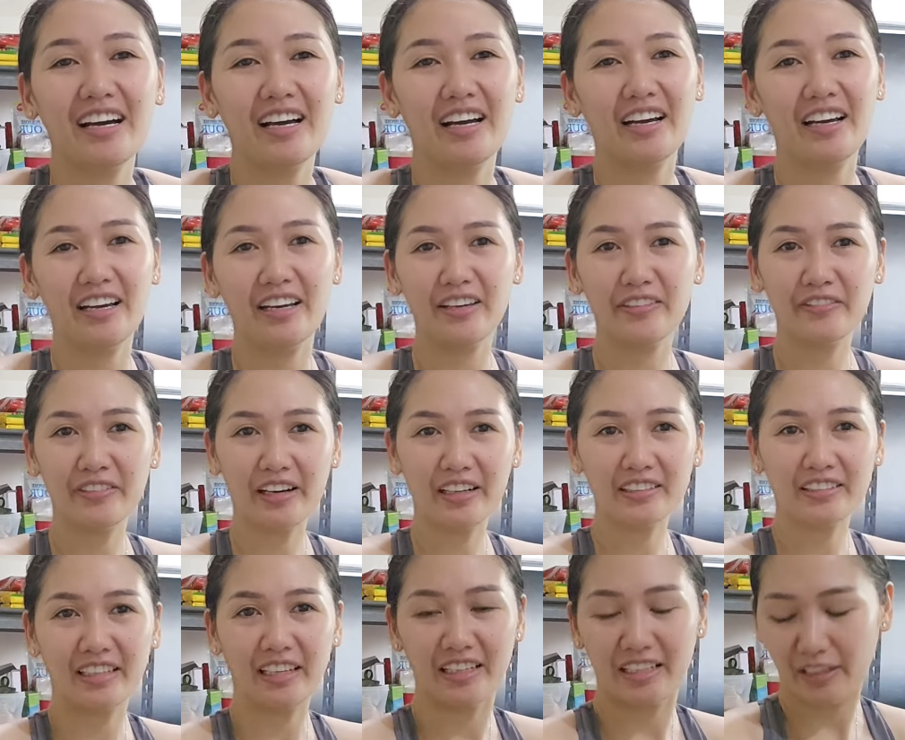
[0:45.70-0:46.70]
I
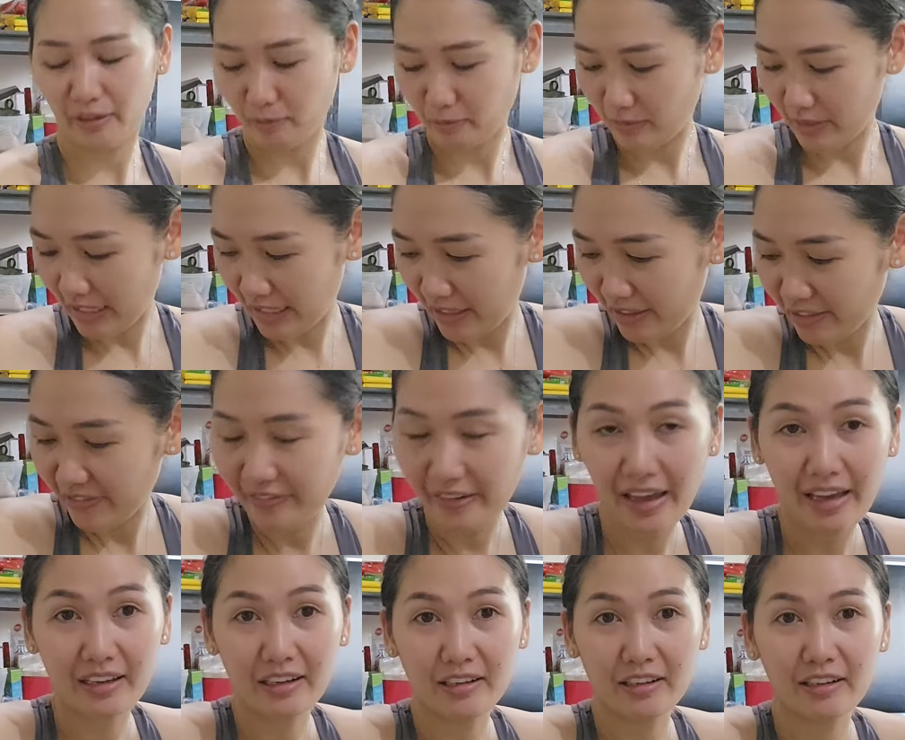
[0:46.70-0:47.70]
felt like I'm getting
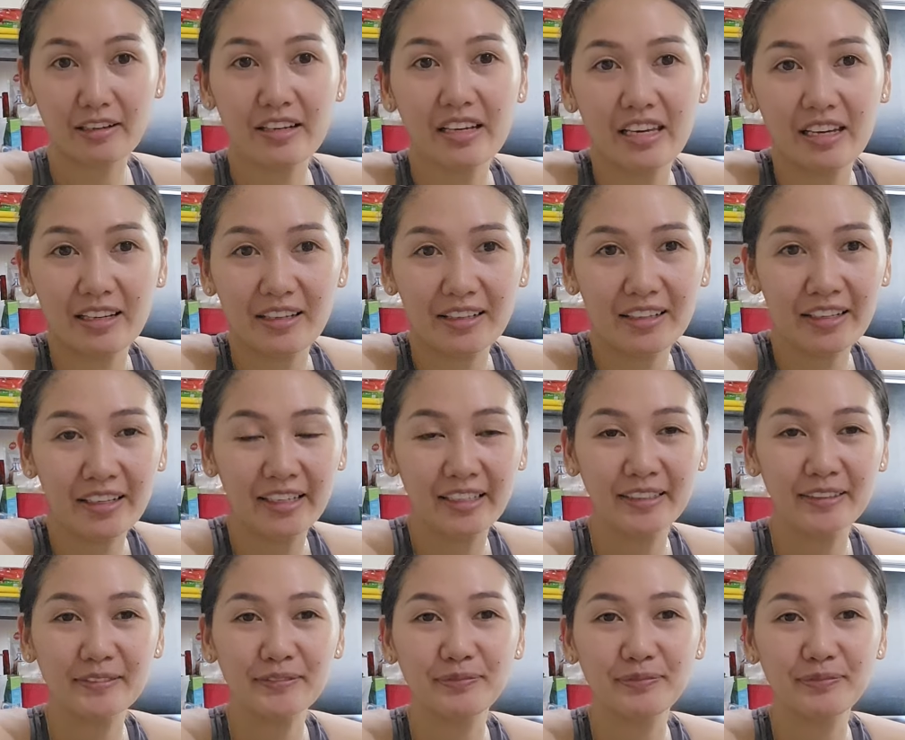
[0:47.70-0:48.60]
fatter here,